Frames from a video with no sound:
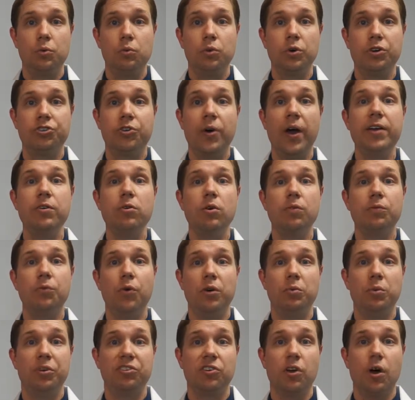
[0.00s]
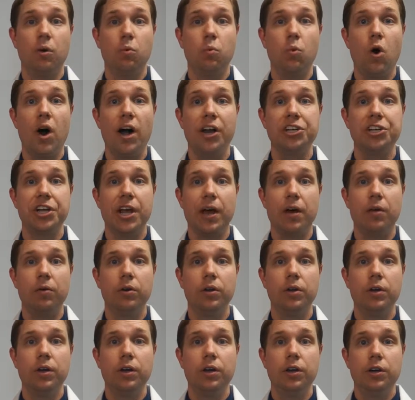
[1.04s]
We're trying to avoid what's called washout.
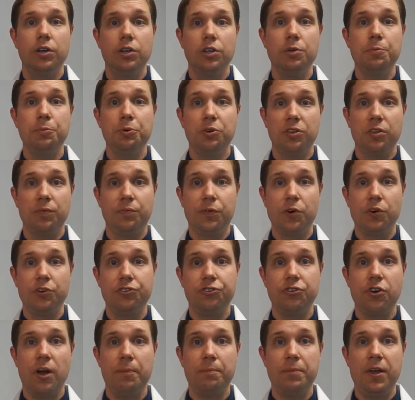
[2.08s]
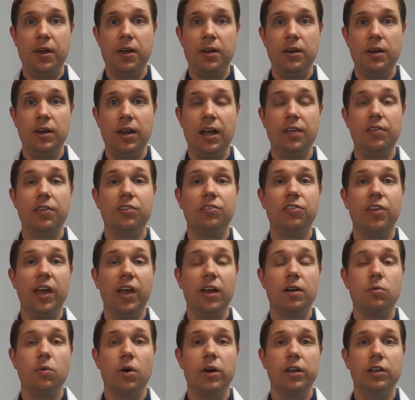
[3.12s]
You put the first drop in and the
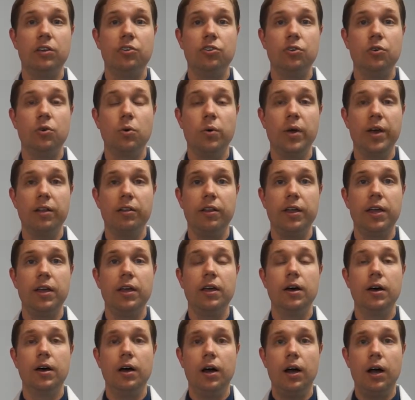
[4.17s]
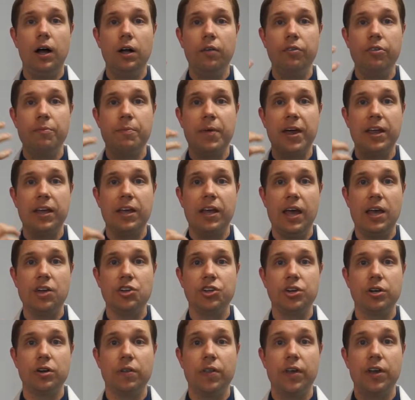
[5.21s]
second one in too quickly, all of the
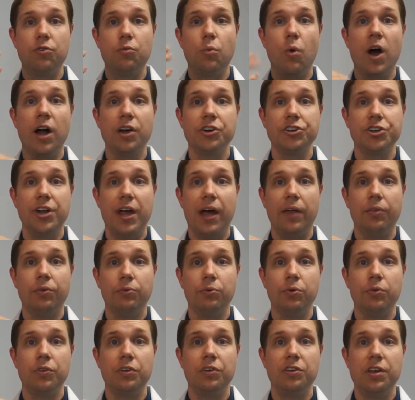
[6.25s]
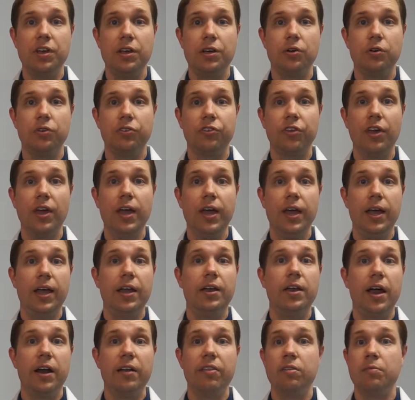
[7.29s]
medication are then washed out through the tears,
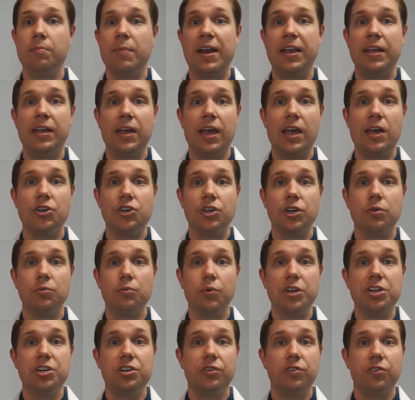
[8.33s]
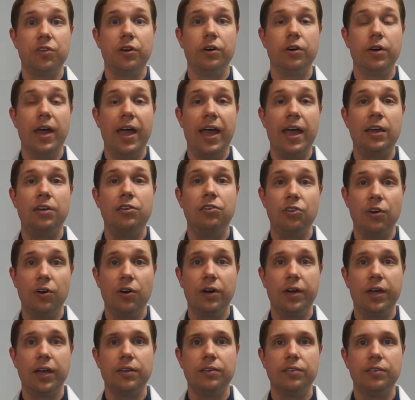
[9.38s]
and none of the medication reaches their end
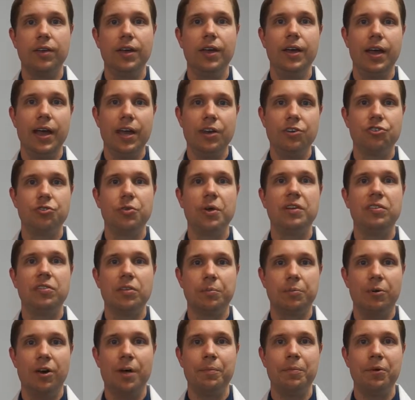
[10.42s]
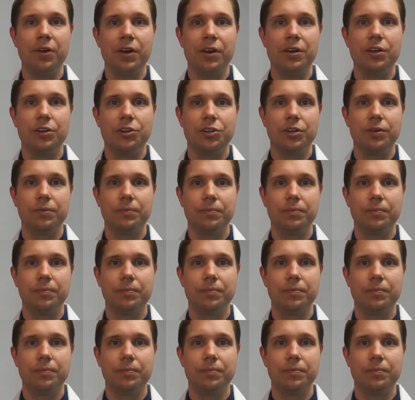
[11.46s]
targets and treats the proper condition.